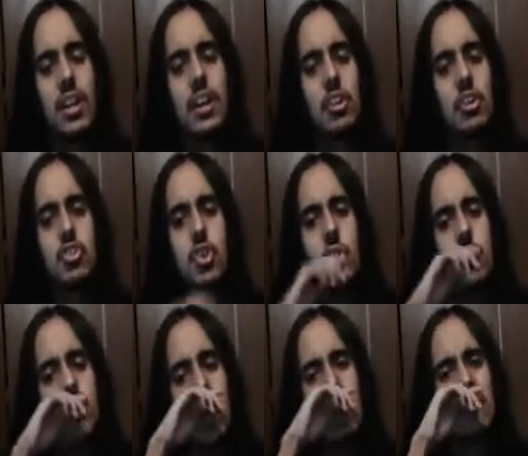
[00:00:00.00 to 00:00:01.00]
Their jokes are
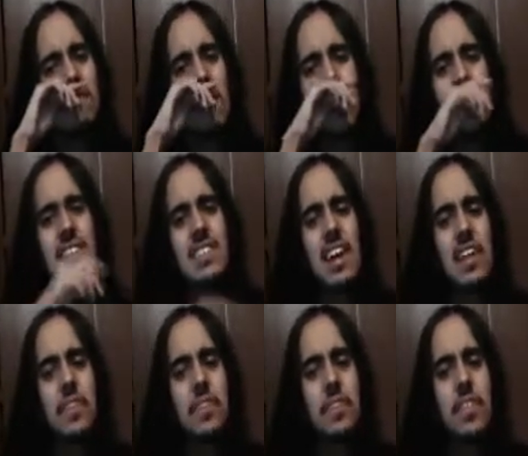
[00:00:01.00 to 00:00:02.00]
not as funny as I
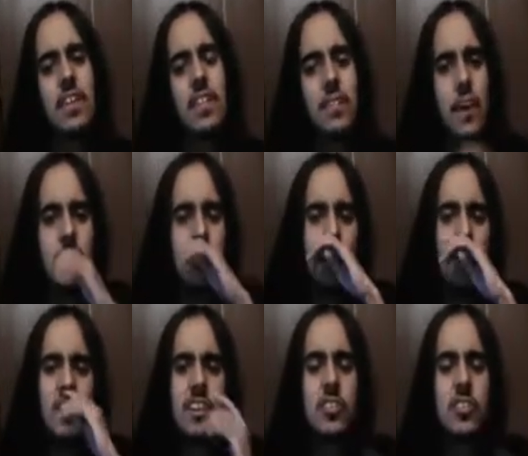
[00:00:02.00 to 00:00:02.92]
thought they would, because